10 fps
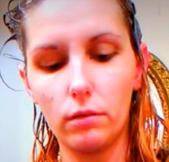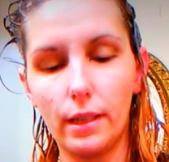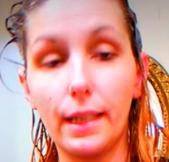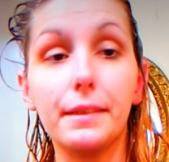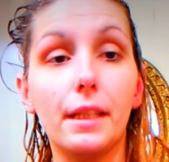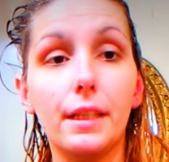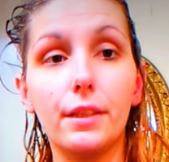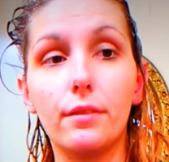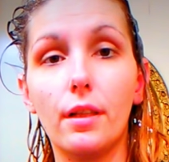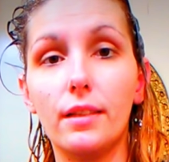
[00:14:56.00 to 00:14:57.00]
Like I said,
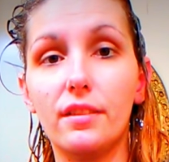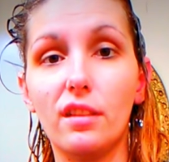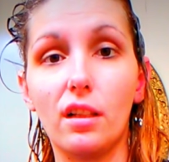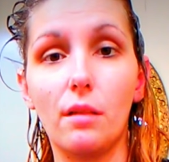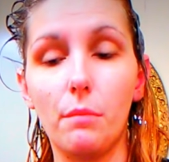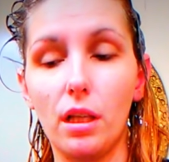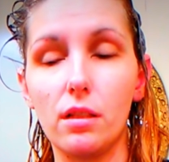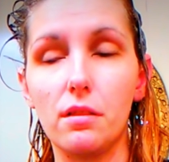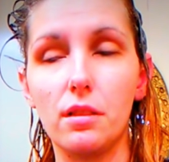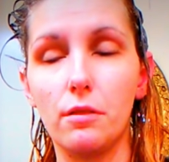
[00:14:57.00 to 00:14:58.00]
I suck at
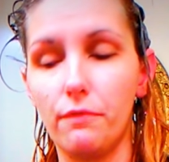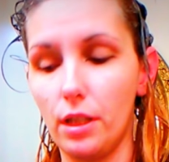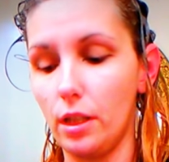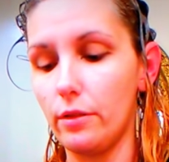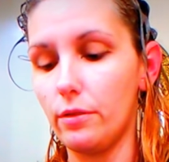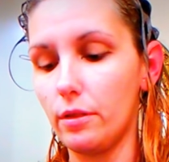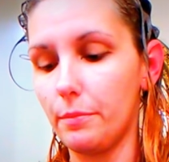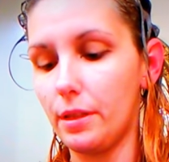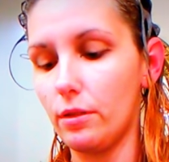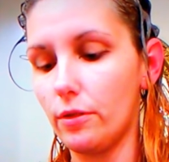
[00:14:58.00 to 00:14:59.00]
making videos.
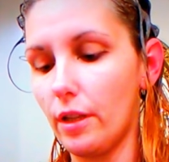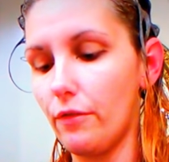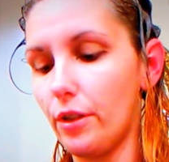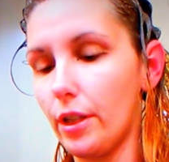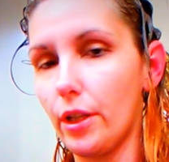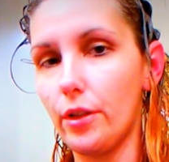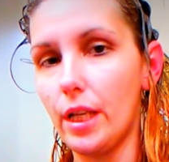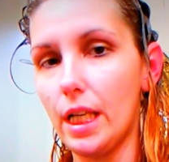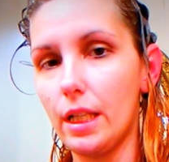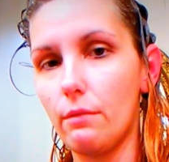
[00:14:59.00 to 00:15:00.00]
I'm still not very good
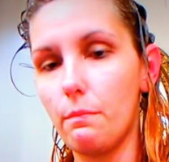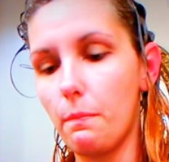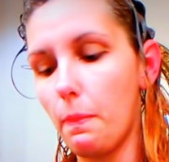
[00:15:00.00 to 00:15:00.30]
at it.